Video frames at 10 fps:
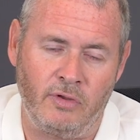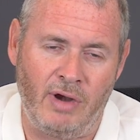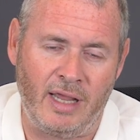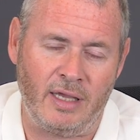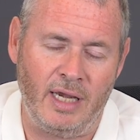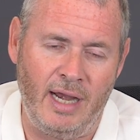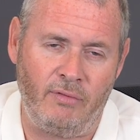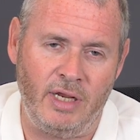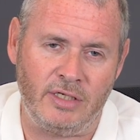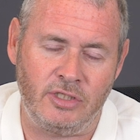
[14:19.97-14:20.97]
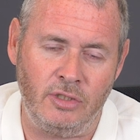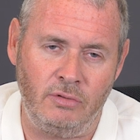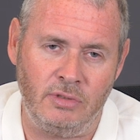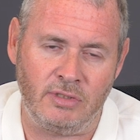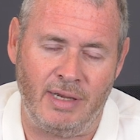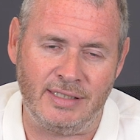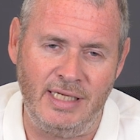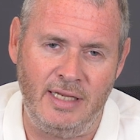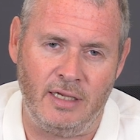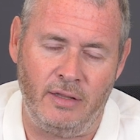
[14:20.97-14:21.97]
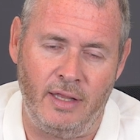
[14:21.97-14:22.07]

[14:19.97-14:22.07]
Gran Canaria to Antigua,